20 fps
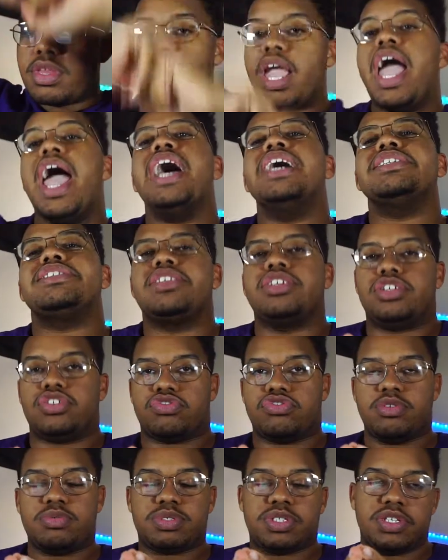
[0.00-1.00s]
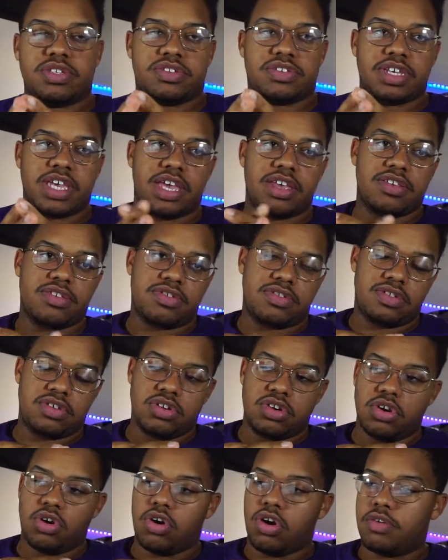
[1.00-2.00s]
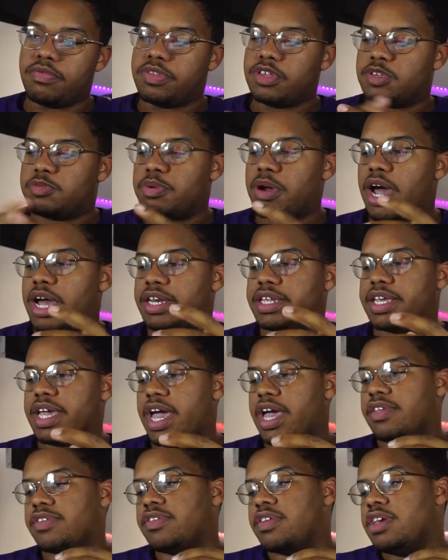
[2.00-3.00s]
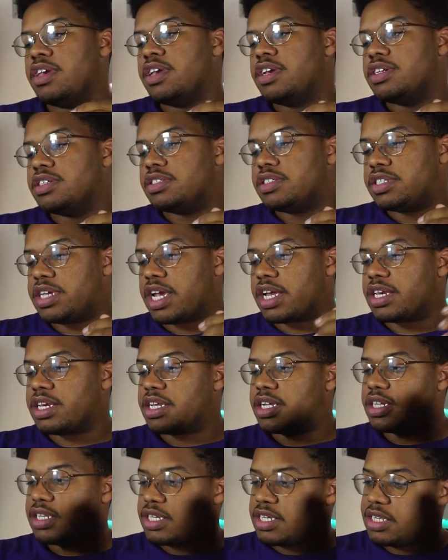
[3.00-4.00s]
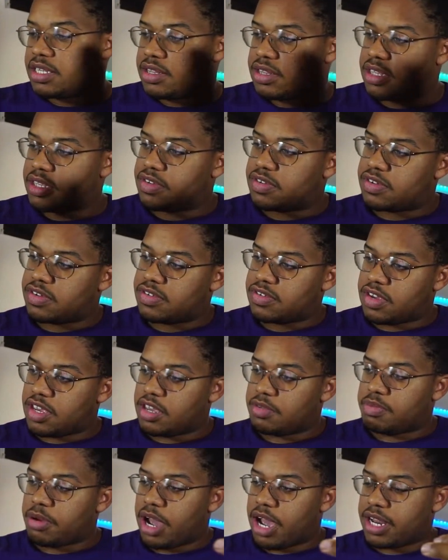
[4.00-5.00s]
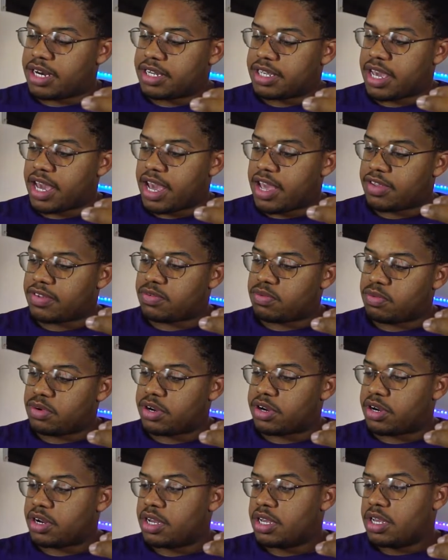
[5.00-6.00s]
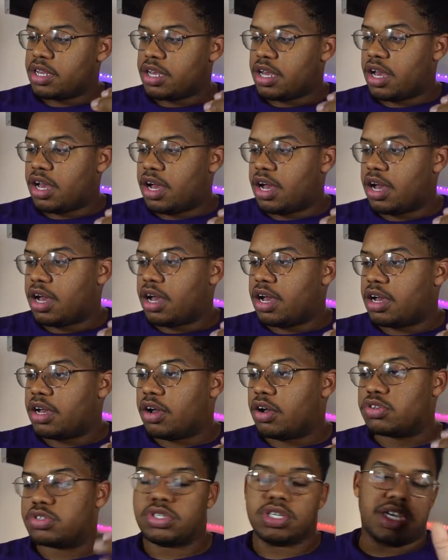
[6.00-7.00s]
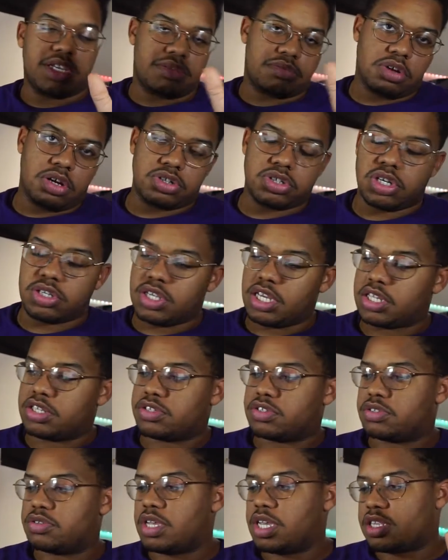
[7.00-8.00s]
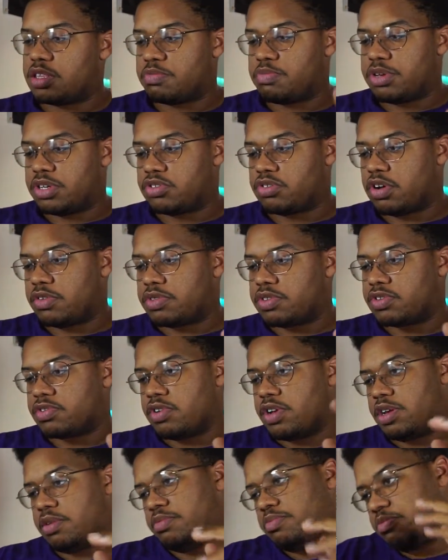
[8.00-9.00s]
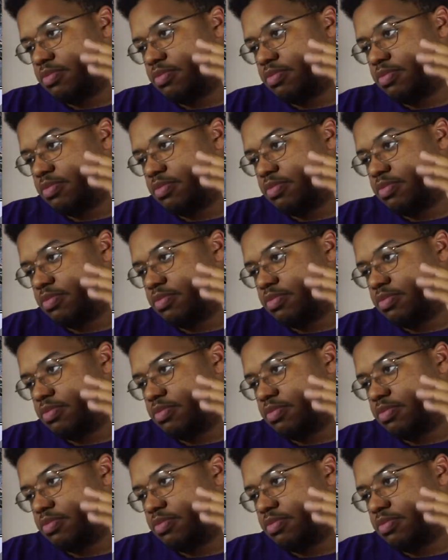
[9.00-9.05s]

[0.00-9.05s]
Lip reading: as the description says, of this podcast, technically this is a podcast where Also, yeah, Darshaun, take the picture off the screen